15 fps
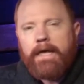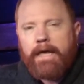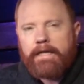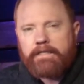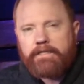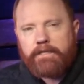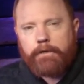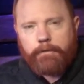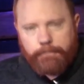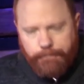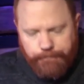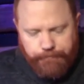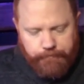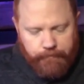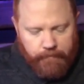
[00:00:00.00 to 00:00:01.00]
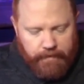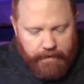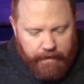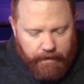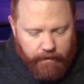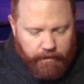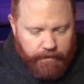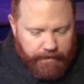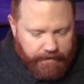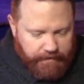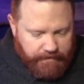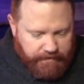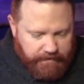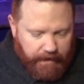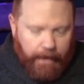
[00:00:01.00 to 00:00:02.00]
And so here it
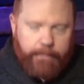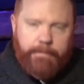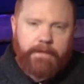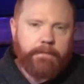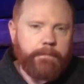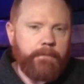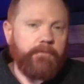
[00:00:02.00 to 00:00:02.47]
is Simon.